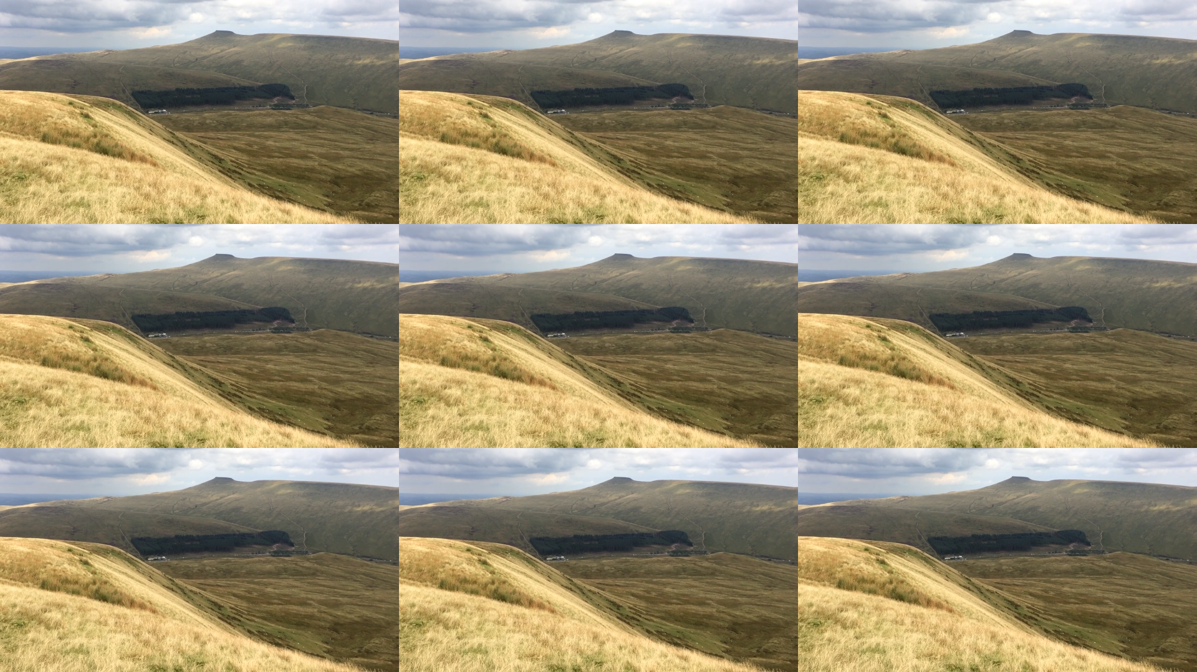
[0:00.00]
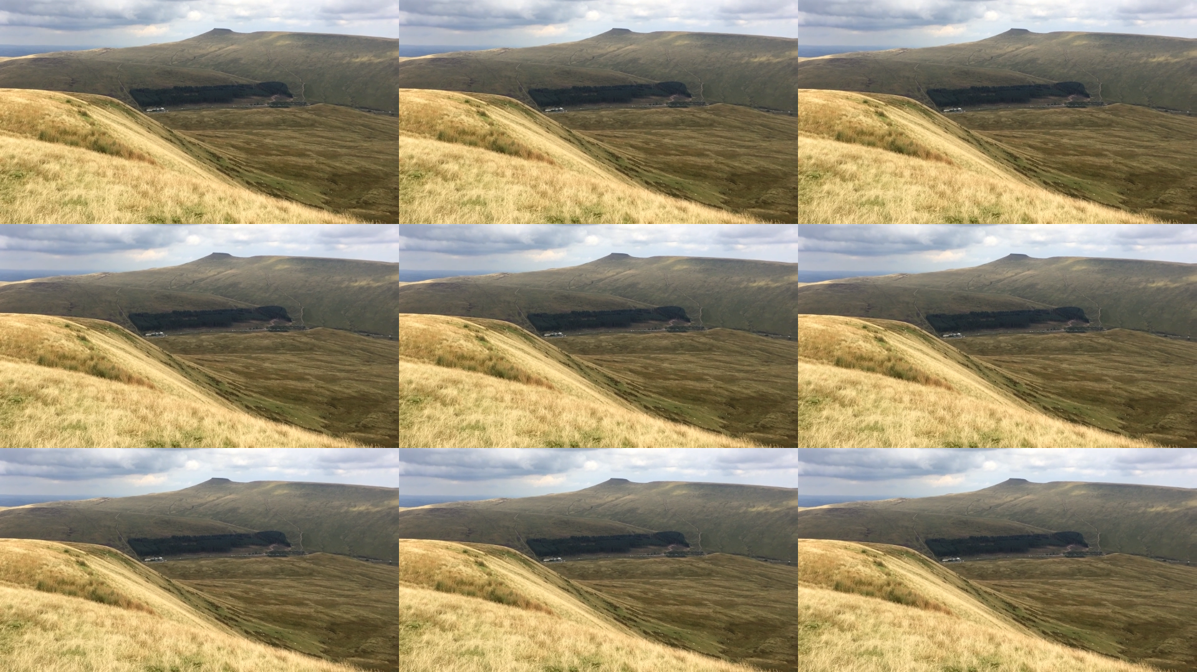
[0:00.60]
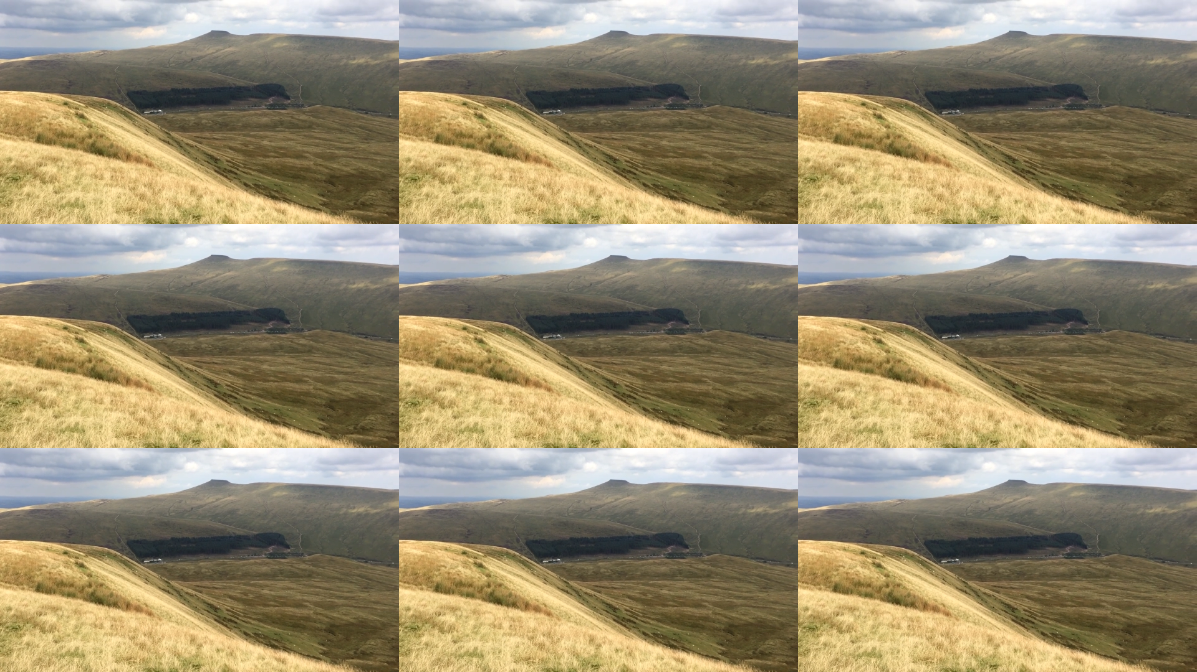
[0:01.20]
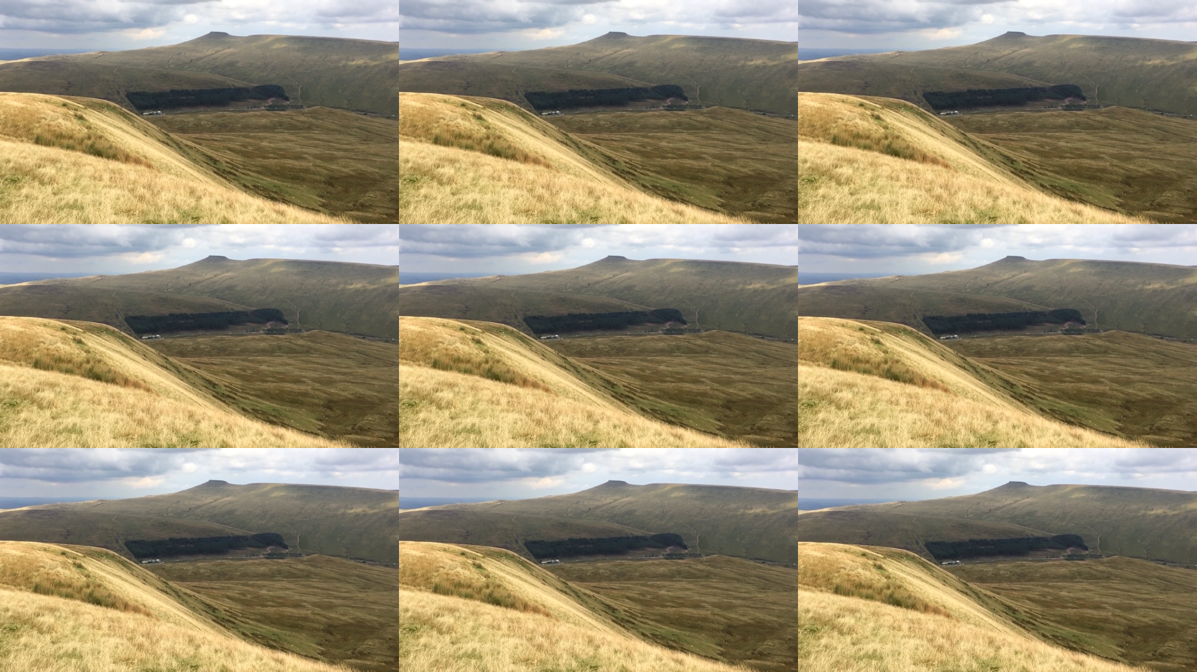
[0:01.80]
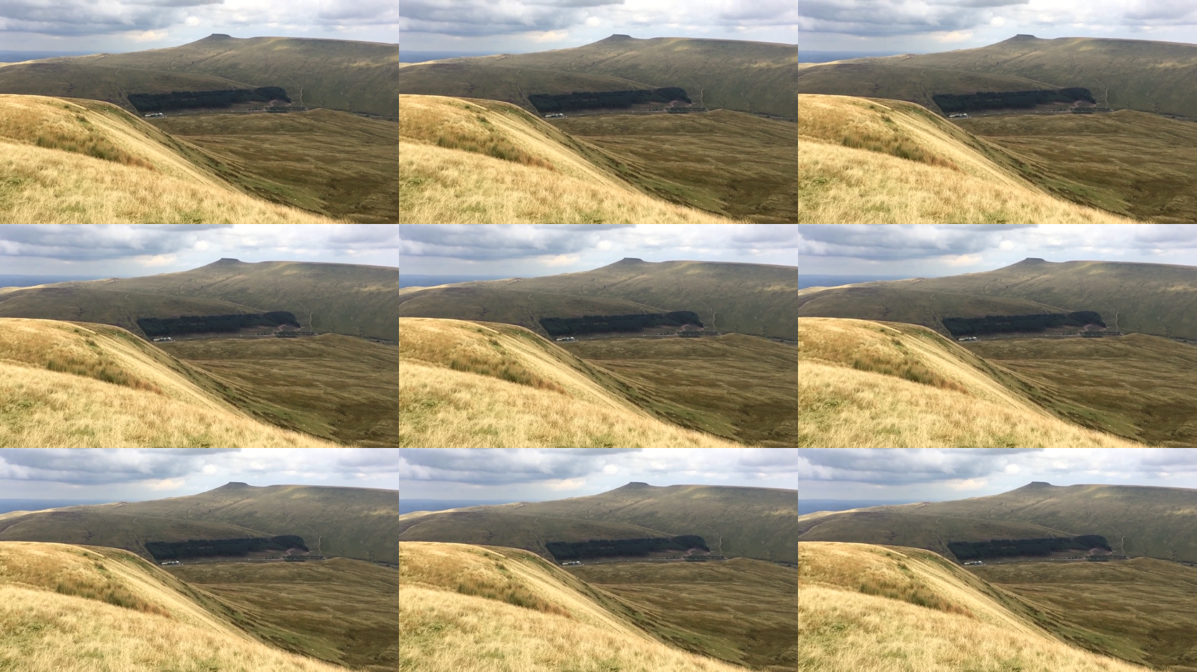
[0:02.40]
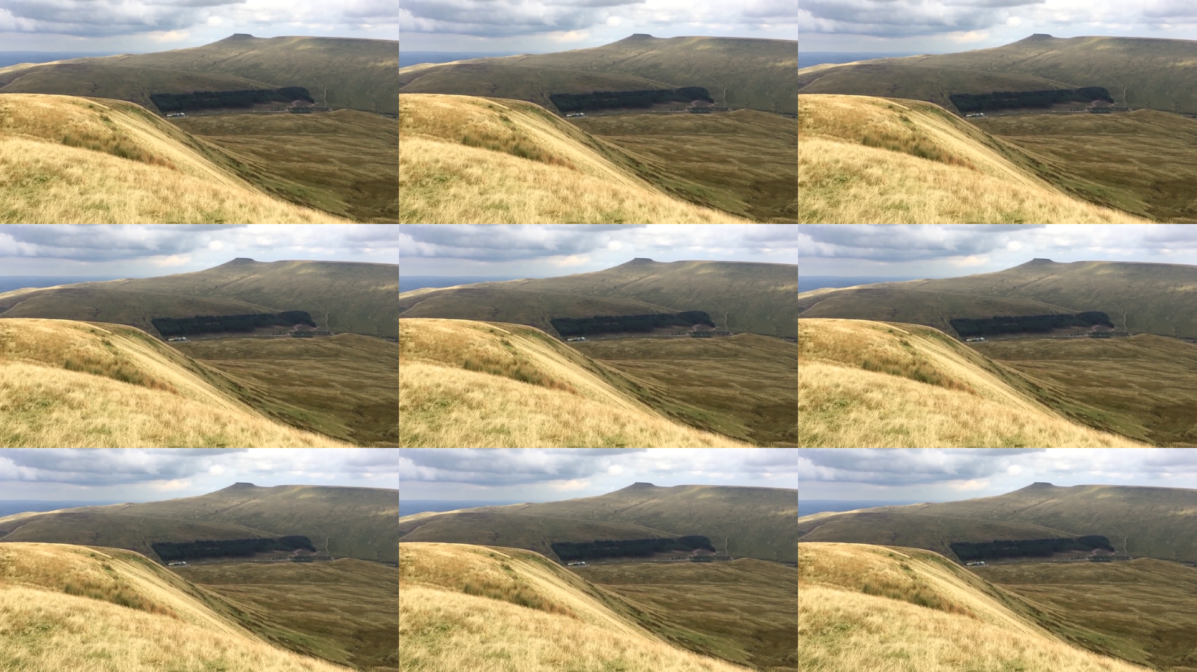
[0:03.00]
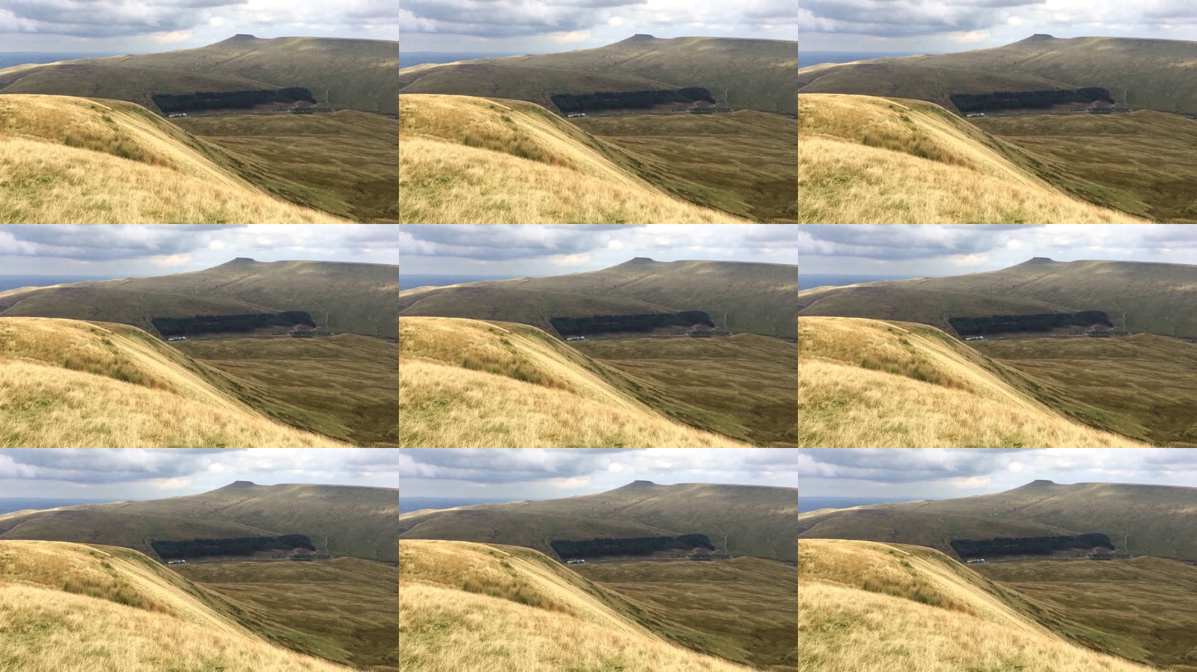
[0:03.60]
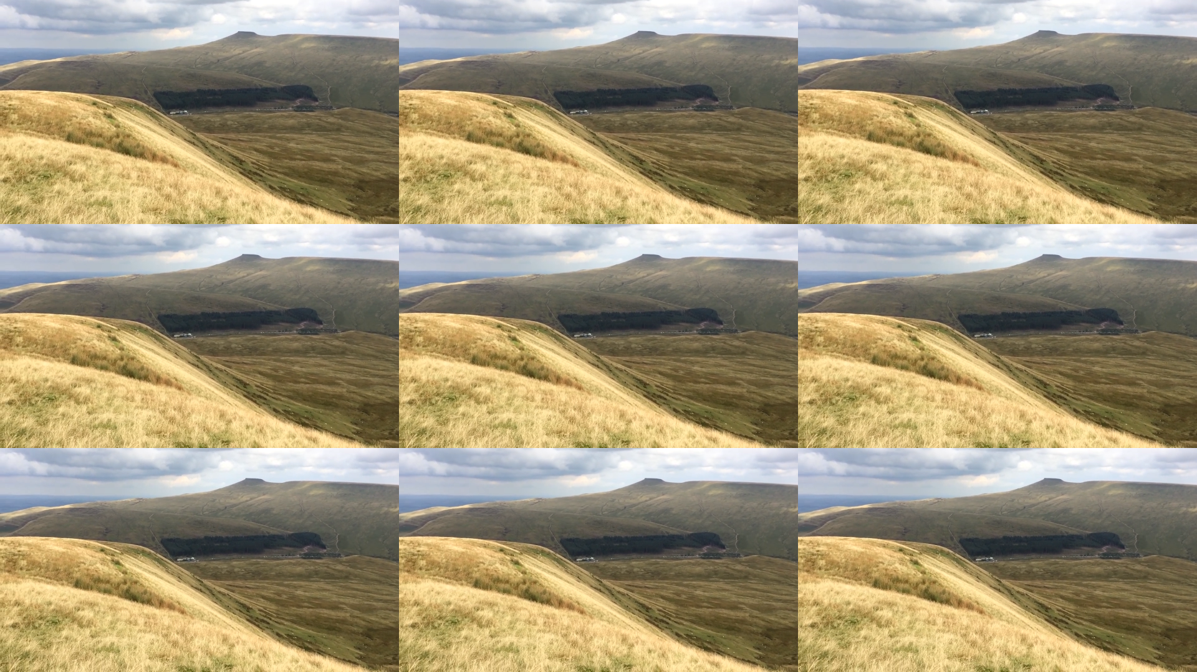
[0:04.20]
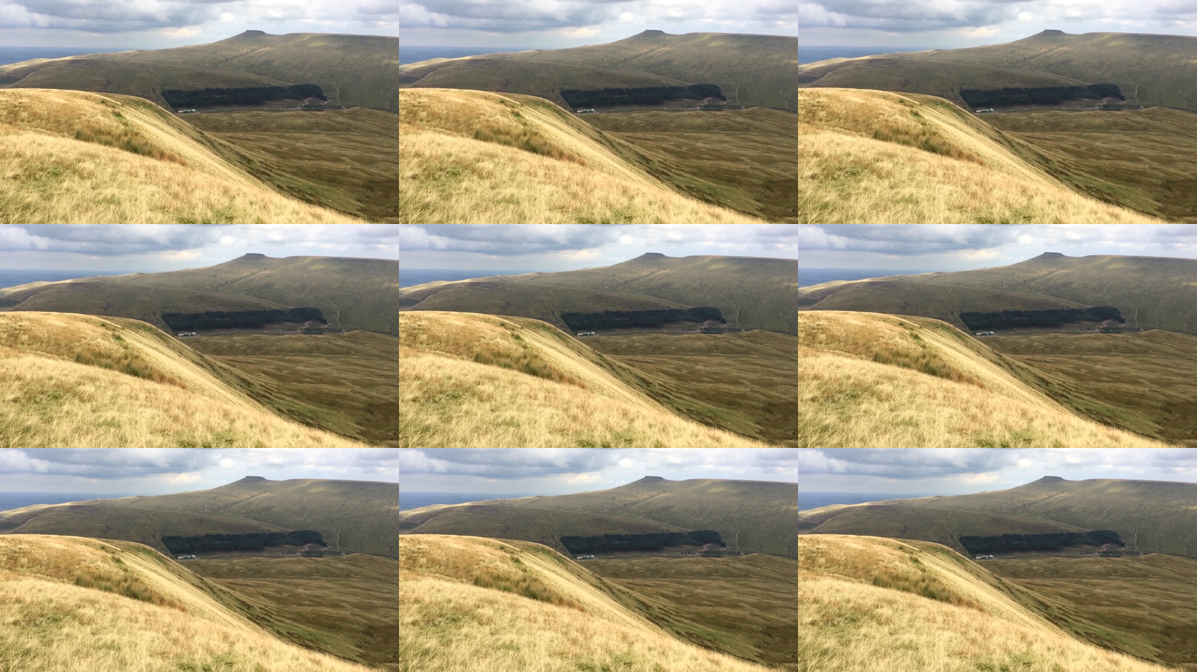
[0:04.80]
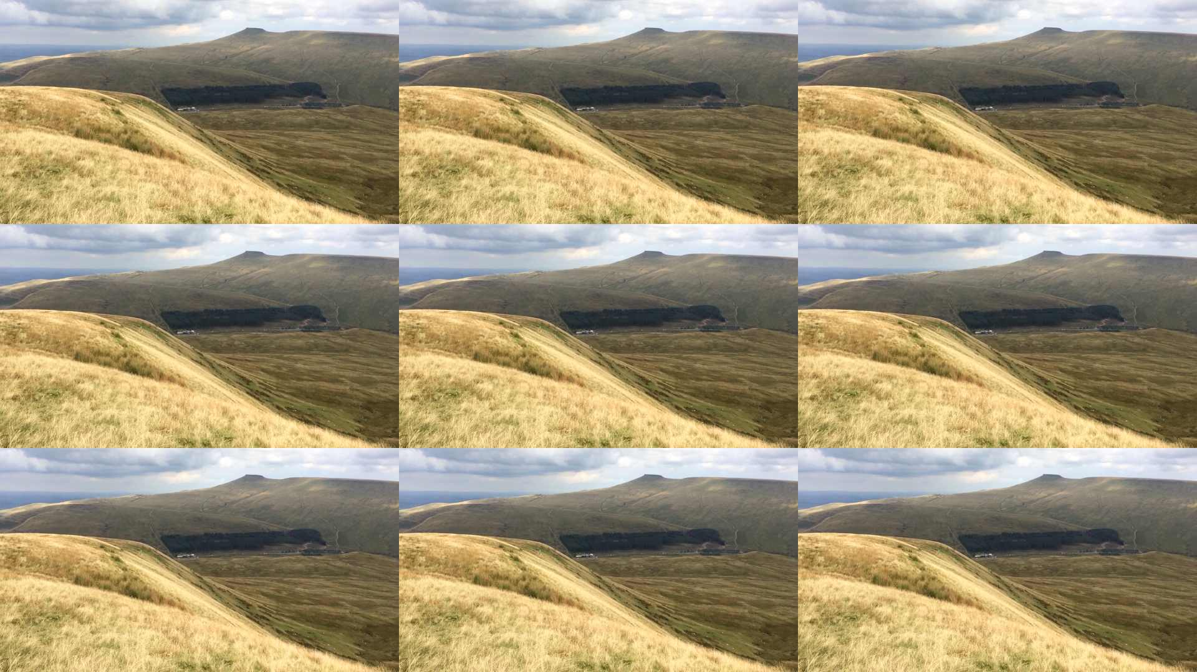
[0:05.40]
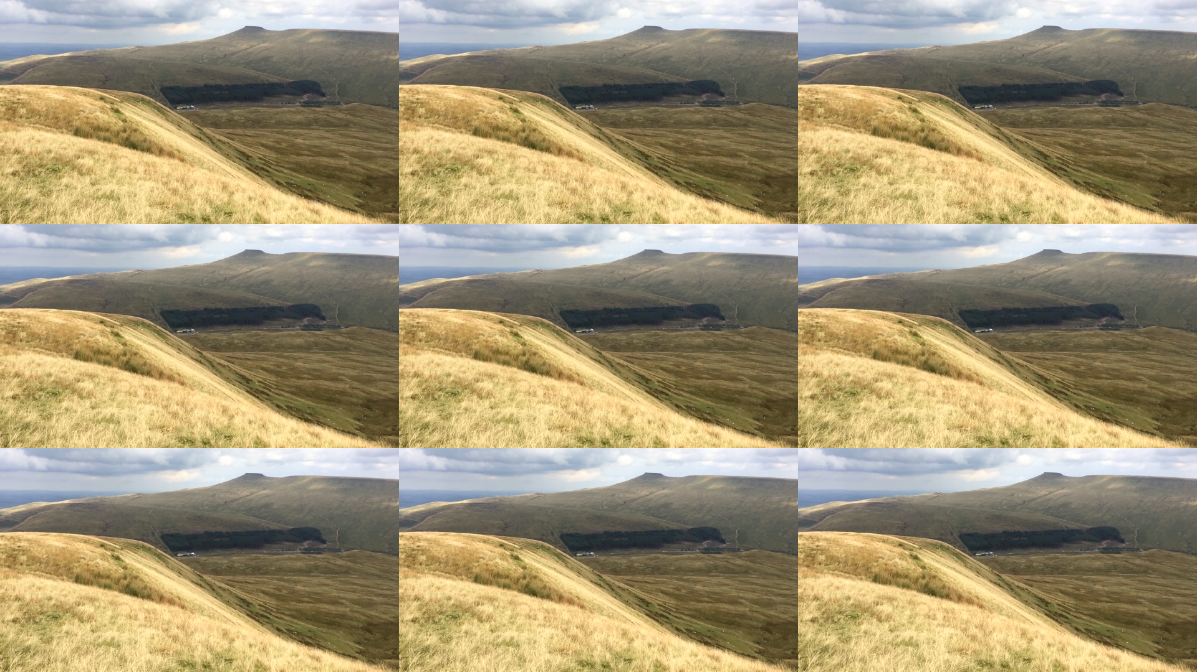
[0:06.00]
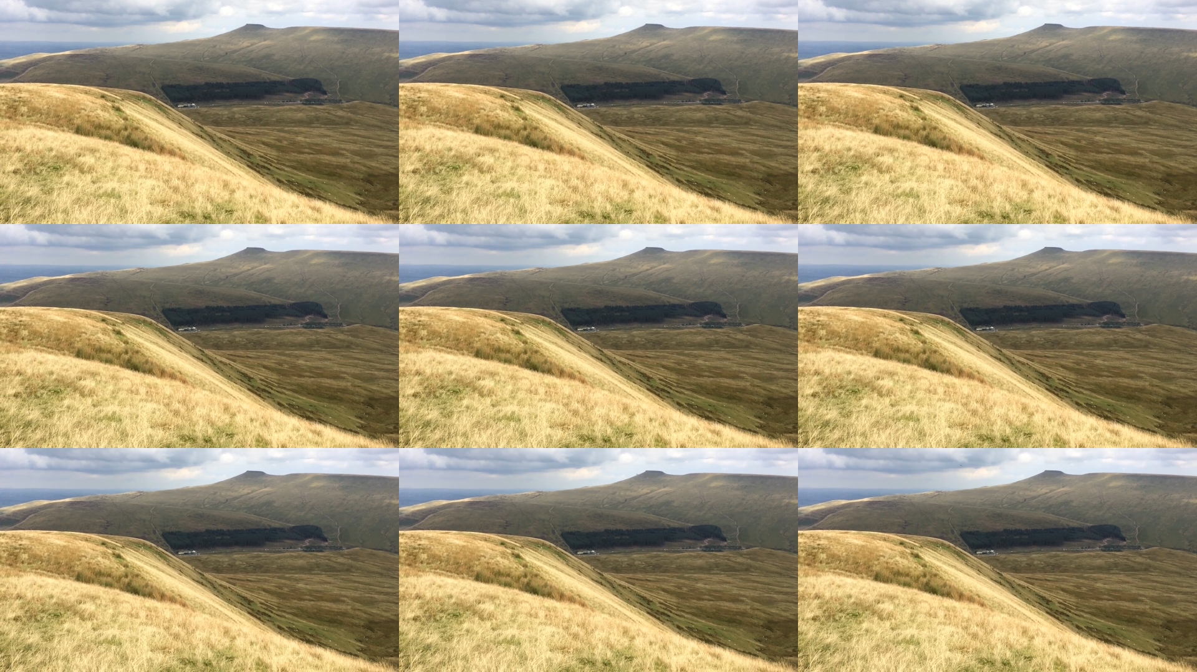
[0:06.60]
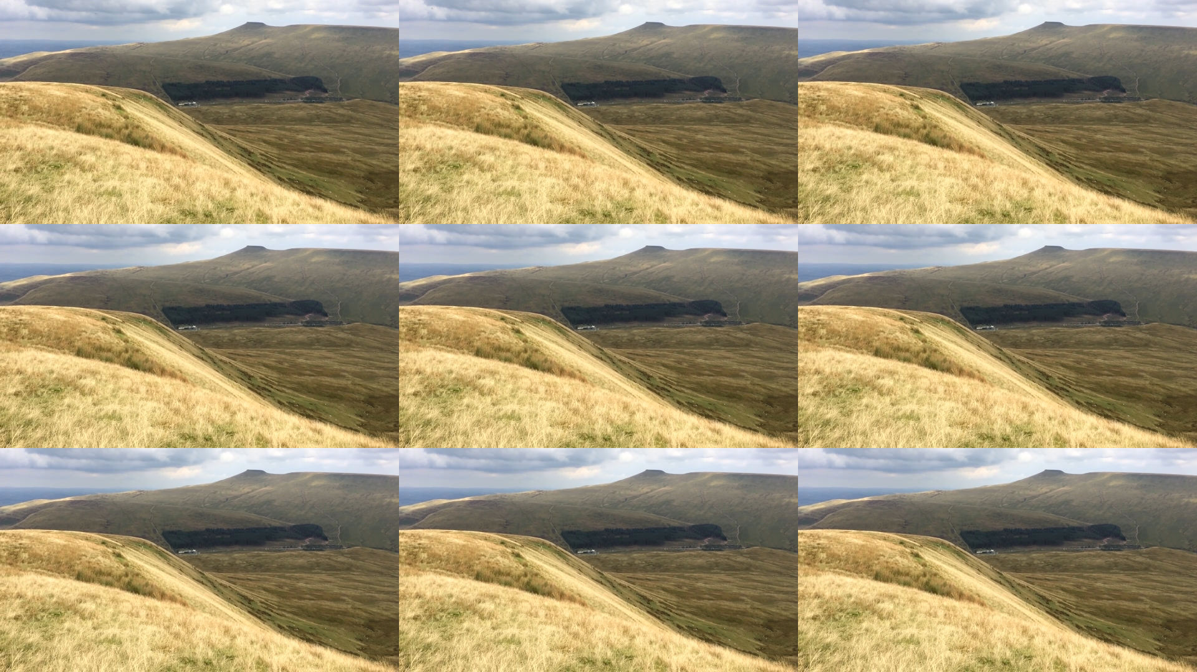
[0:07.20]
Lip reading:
[unreadable: no face in view]